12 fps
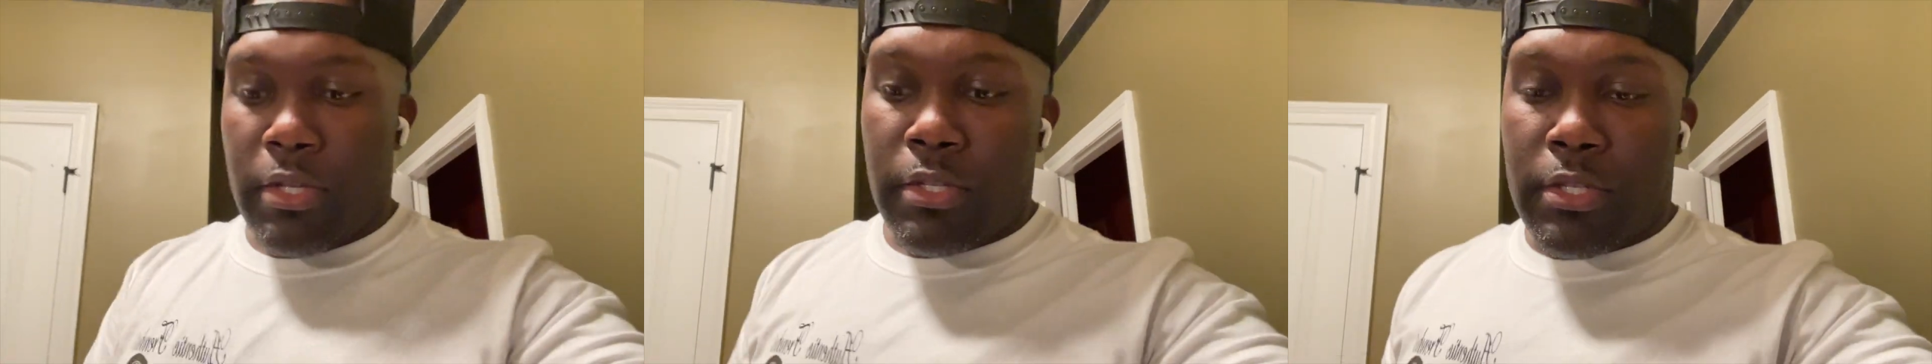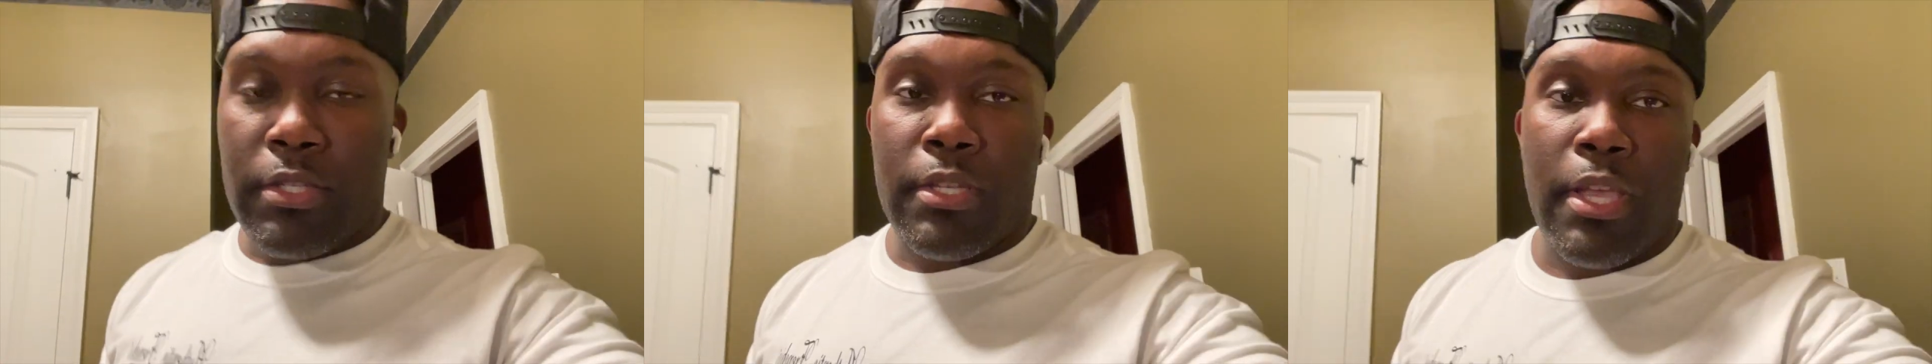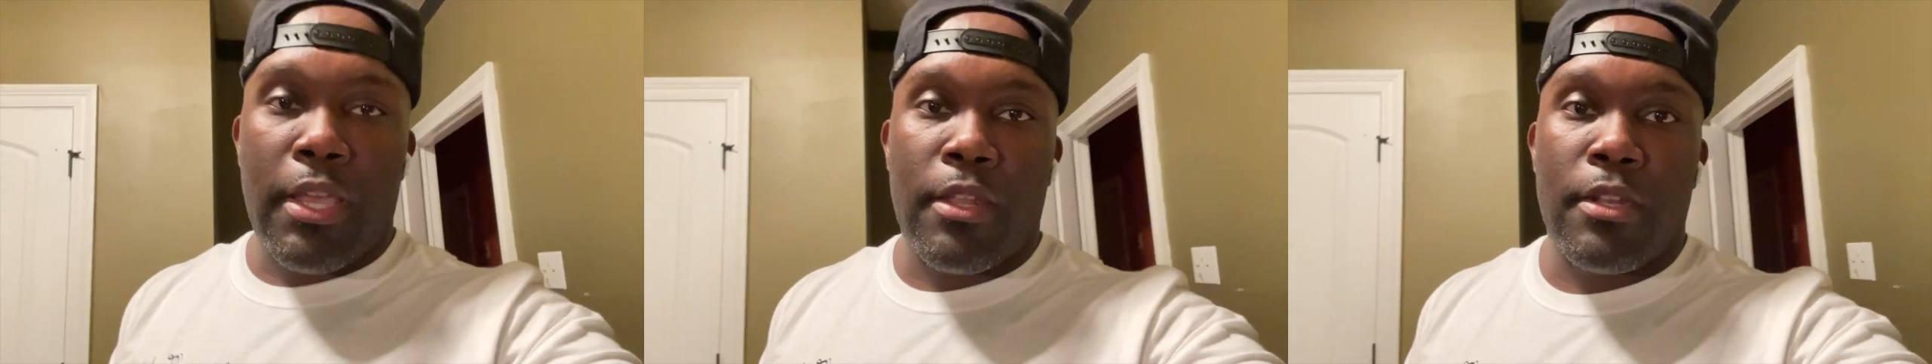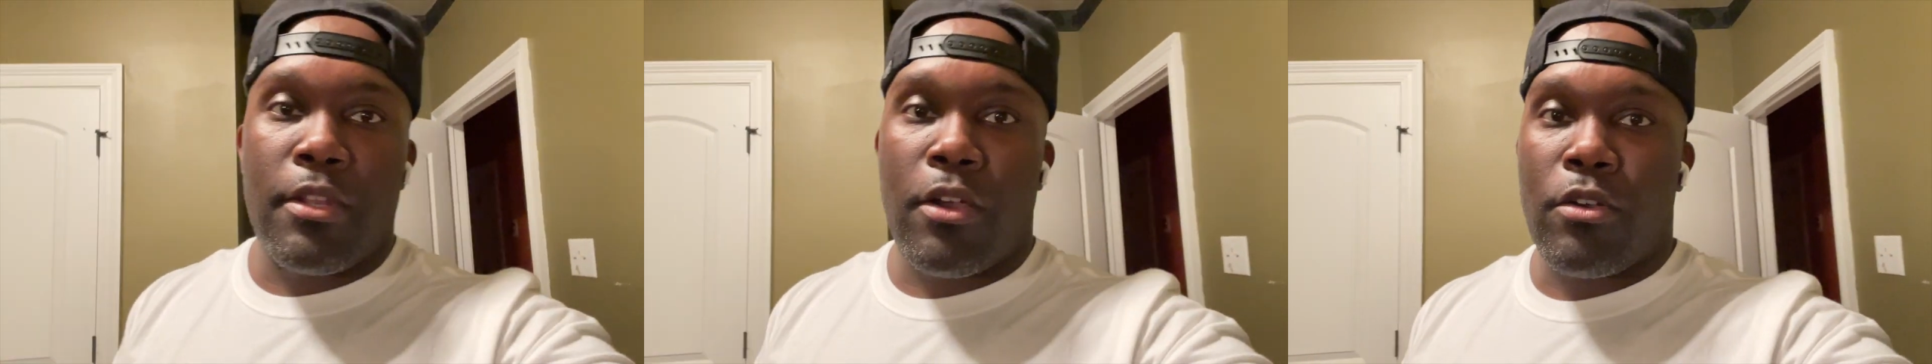Just gave
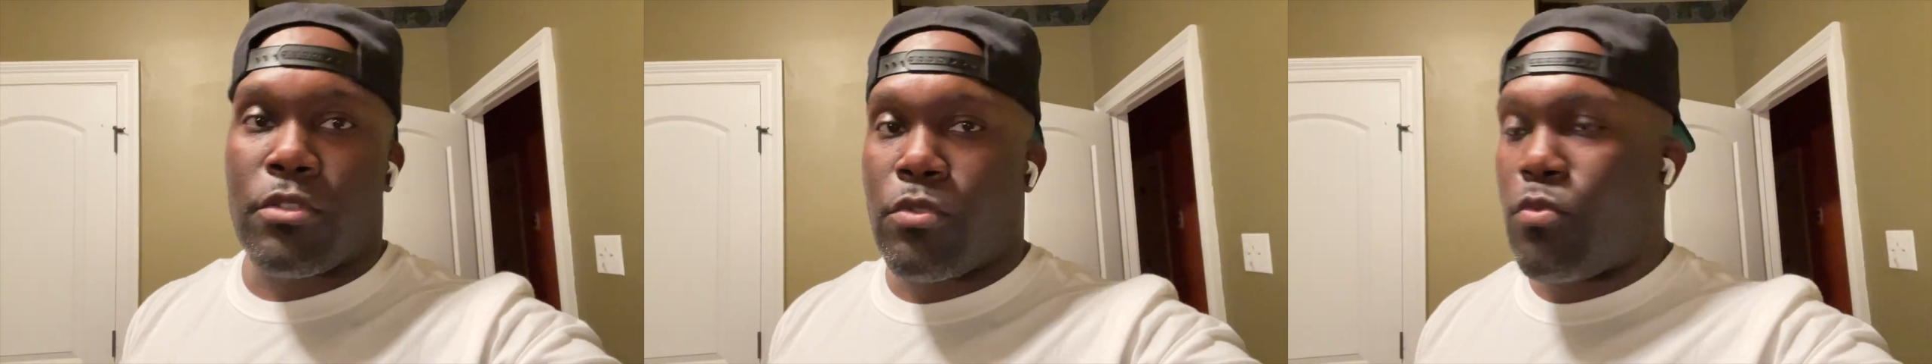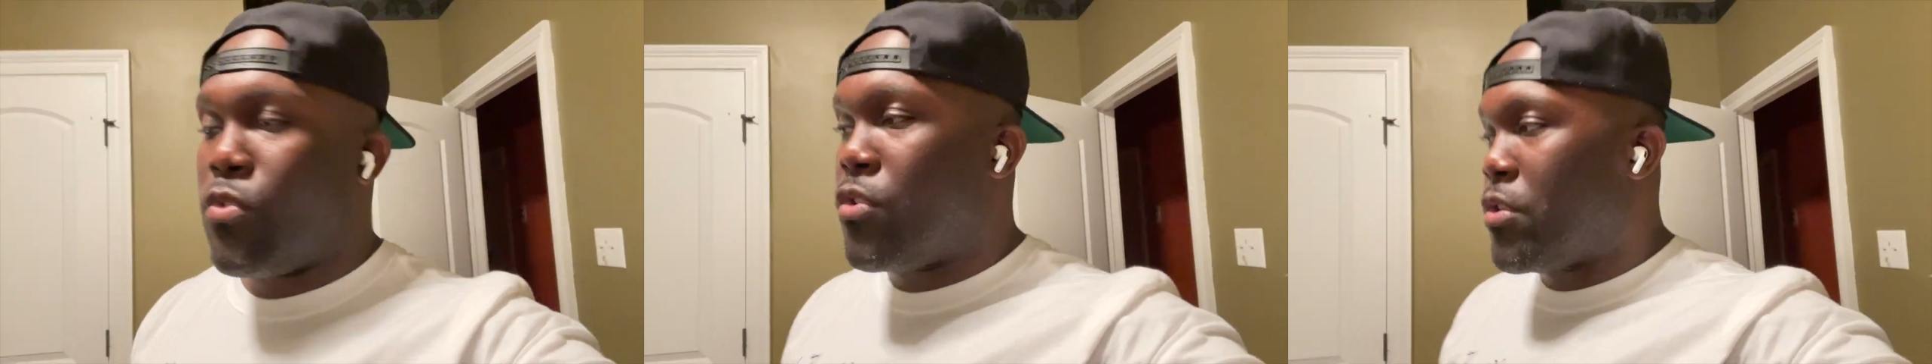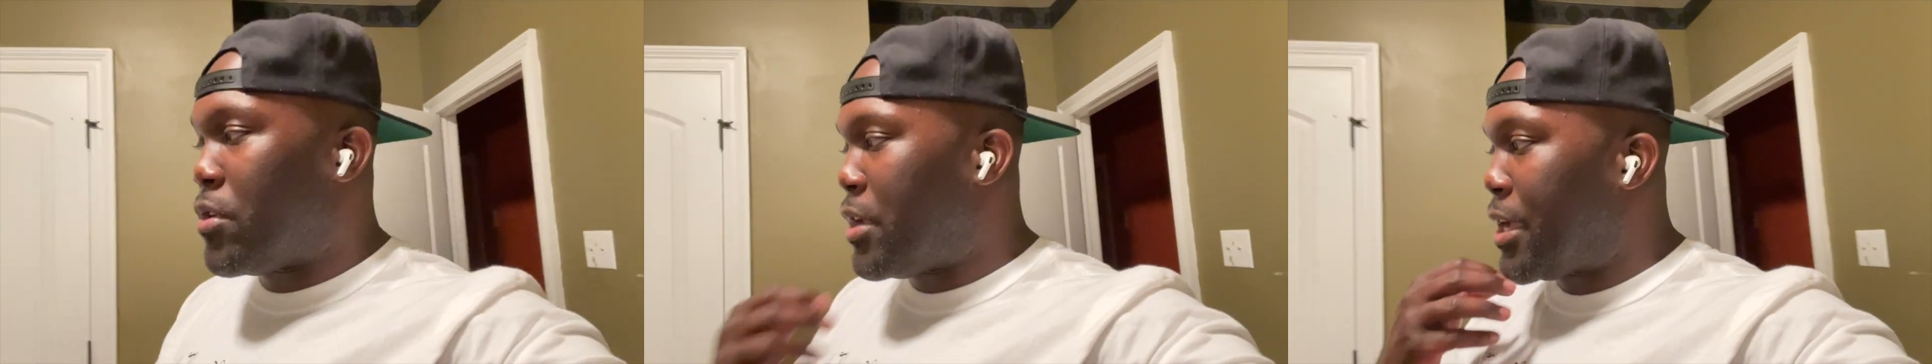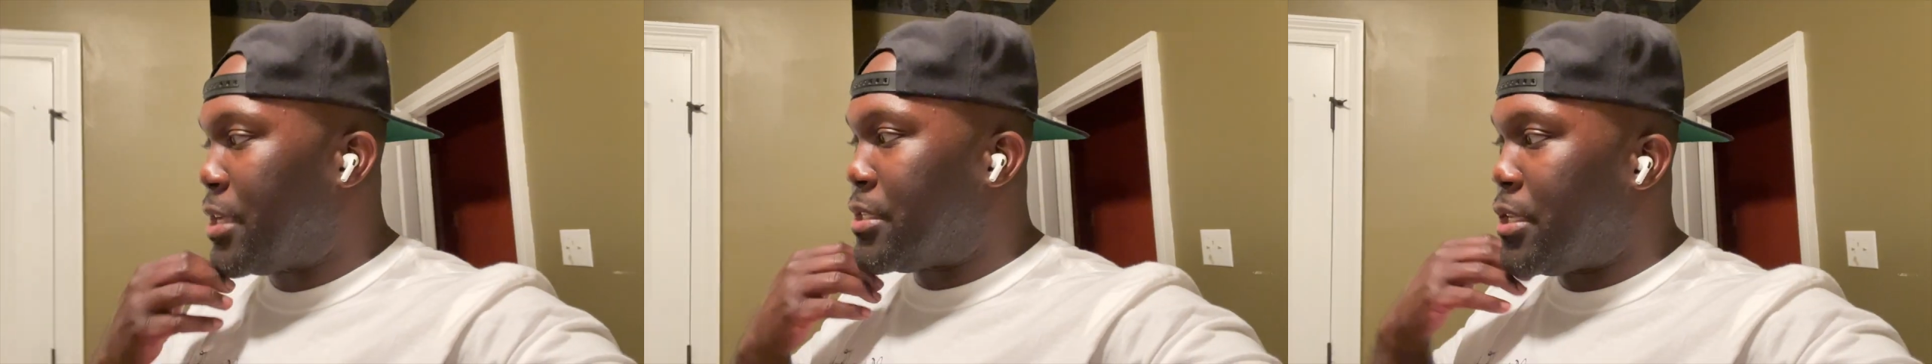the dog some water.
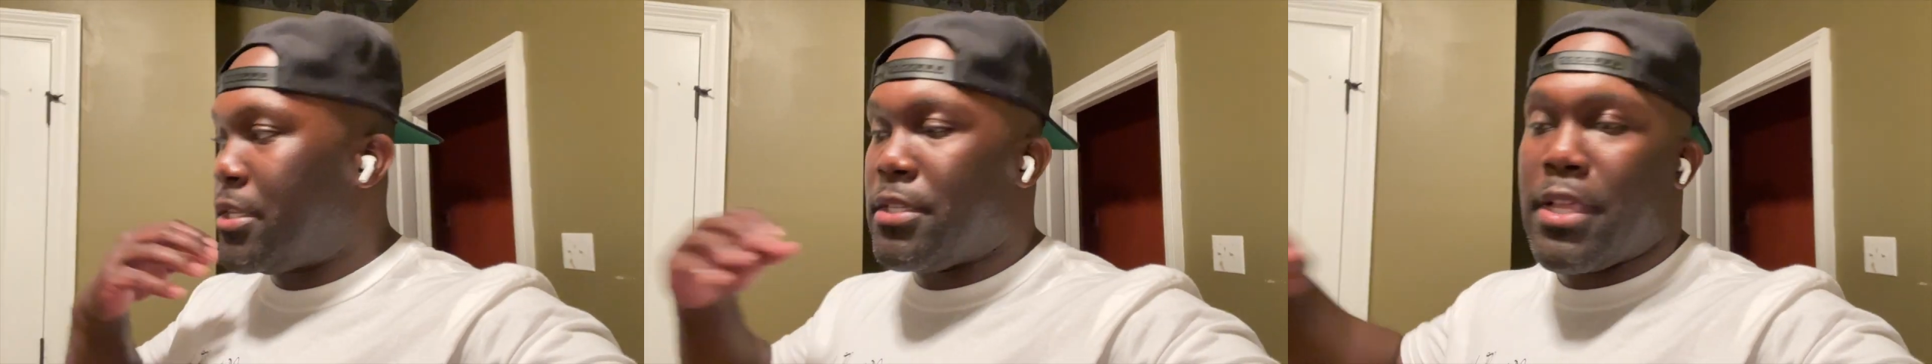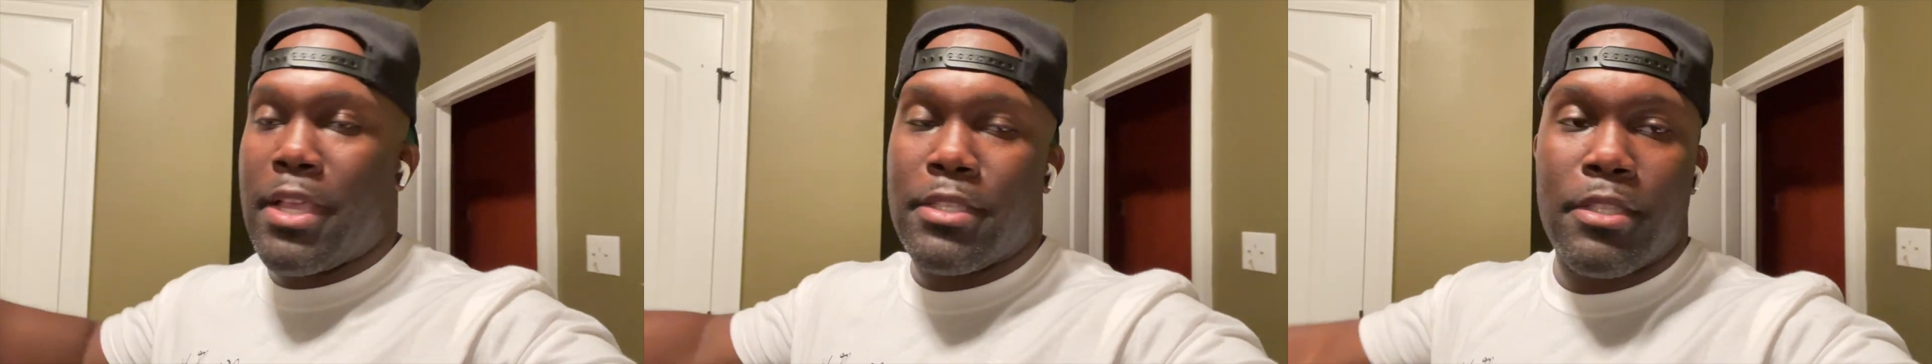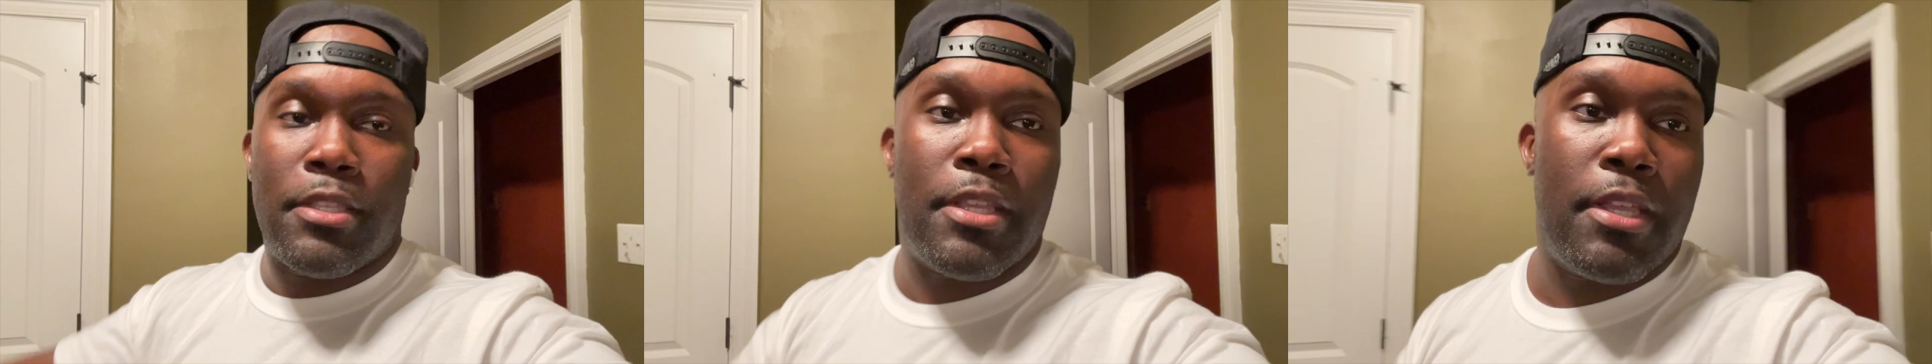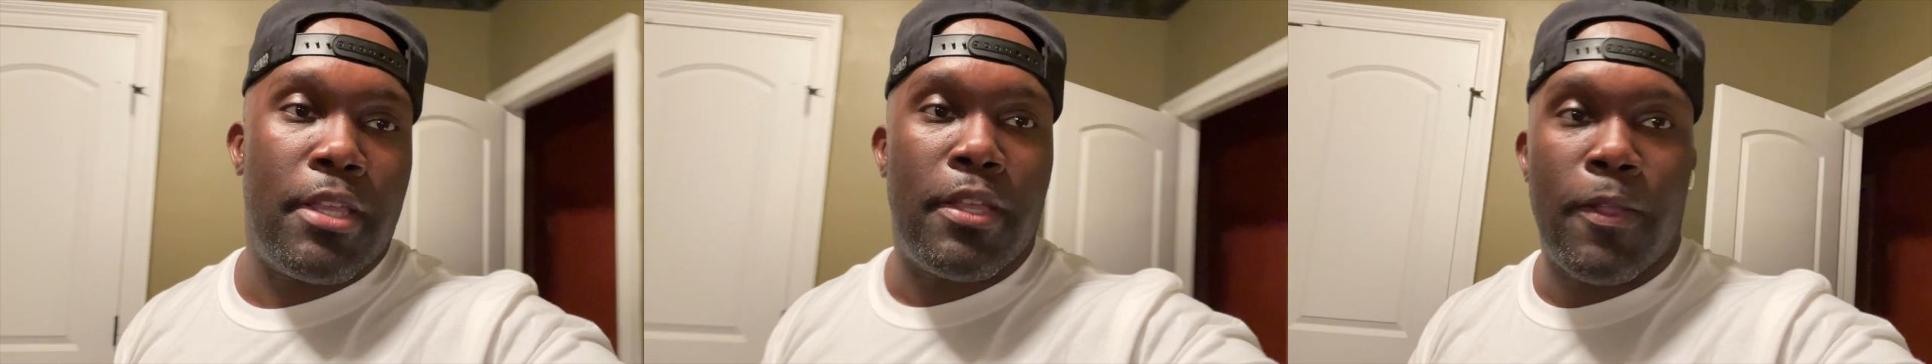Like I said, Jazz and
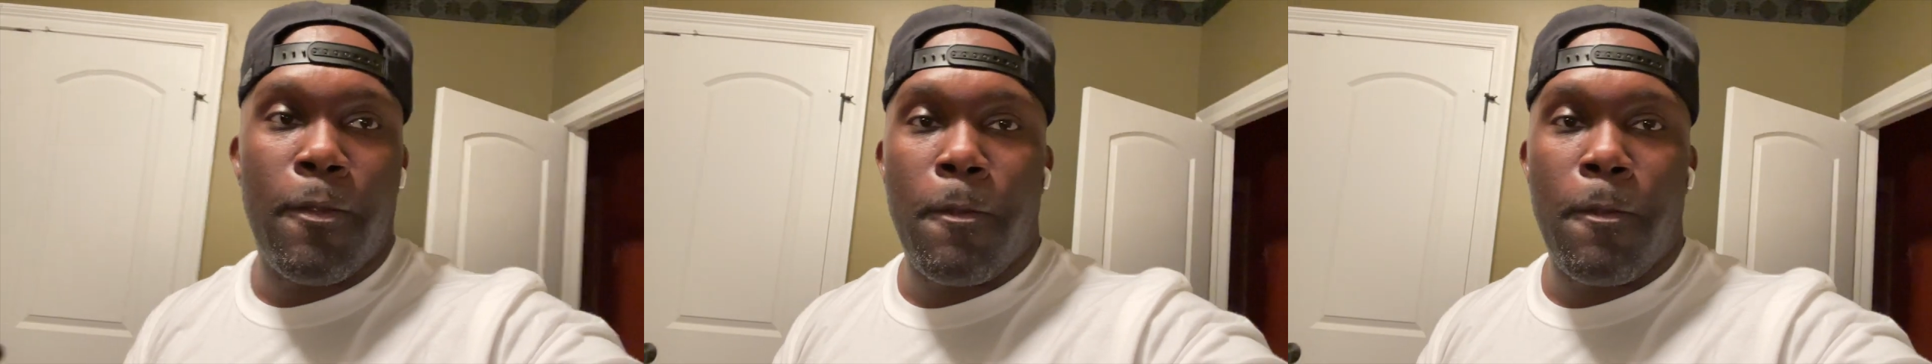tea.